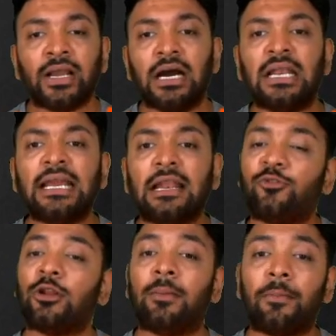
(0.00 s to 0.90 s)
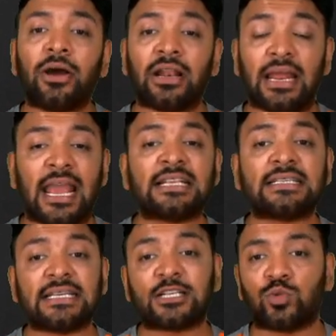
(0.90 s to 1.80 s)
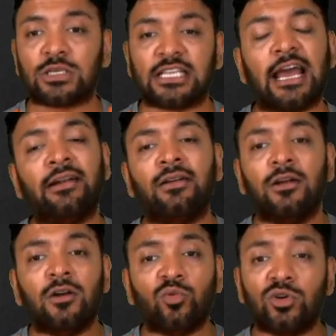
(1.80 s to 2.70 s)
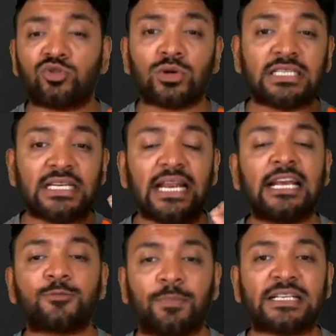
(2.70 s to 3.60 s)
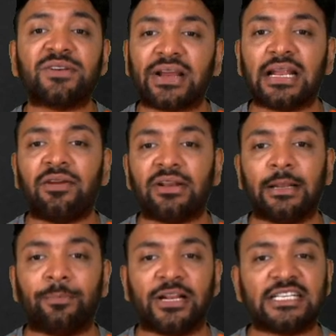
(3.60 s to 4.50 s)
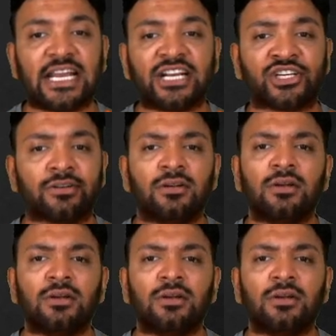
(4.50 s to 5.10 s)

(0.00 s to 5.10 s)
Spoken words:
Earlier, if you remember, AS 6 was there, which was dealing specifically with depreciation.